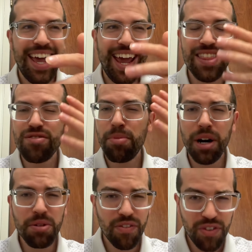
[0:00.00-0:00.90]
And there's
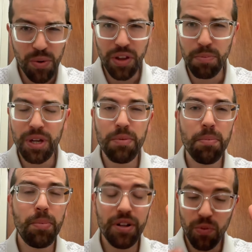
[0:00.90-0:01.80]
probably a few other
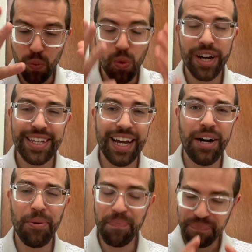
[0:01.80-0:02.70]
people. But right
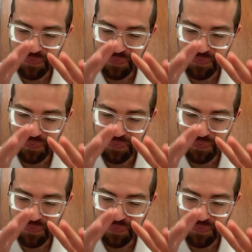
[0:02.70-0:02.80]
now,